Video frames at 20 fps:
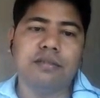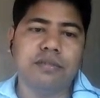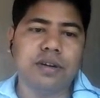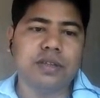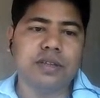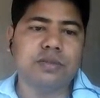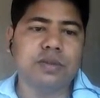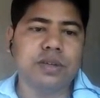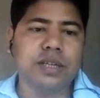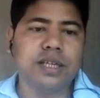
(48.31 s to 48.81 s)

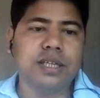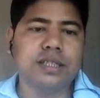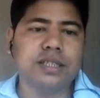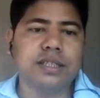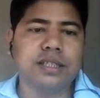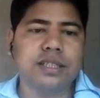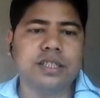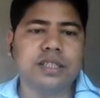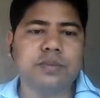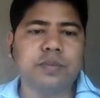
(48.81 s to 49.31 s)
First one is
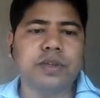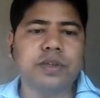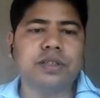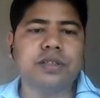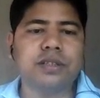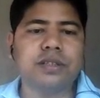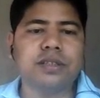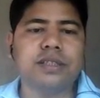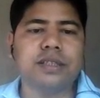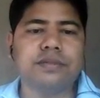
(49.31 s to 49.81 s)

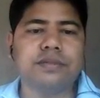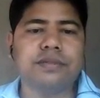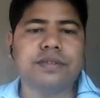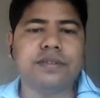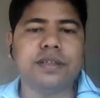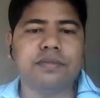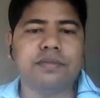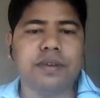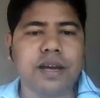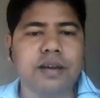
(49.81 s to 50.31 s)
dispersion
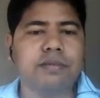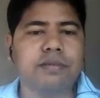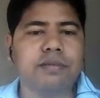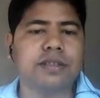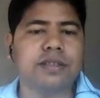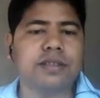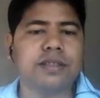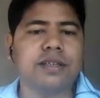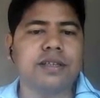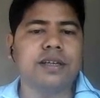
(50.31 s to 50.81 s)
shifted
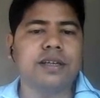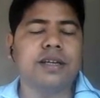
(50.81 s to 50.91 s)
fibers,